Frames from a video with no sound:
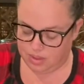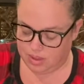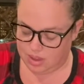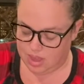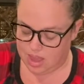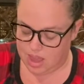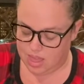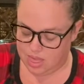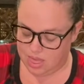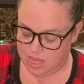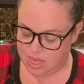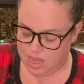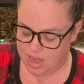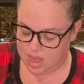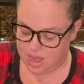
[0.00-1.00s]
And
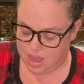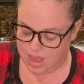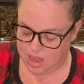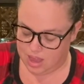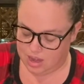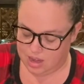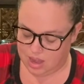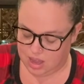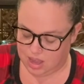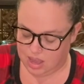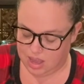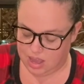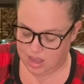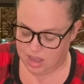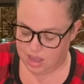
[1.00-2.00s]
then
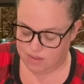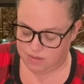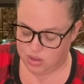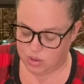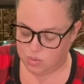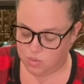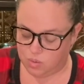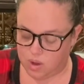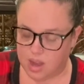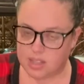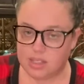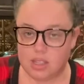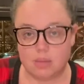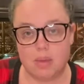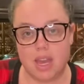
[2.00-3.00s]
if you want
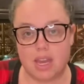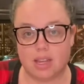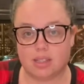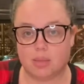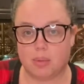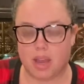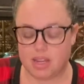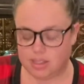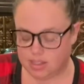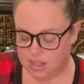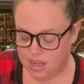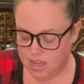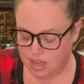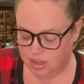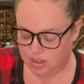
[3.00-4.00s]
to make it
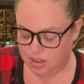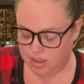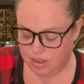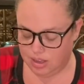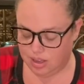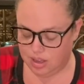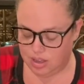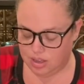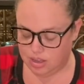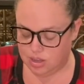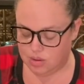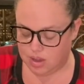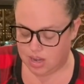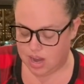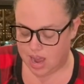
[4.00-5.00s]
spicy, you
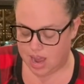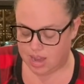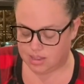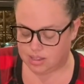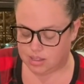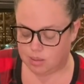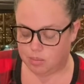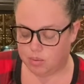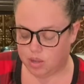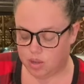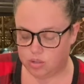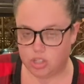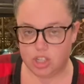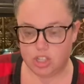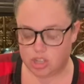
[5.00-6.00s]
can add some
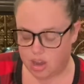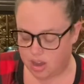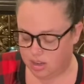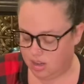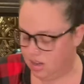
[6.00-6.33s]
gochujang,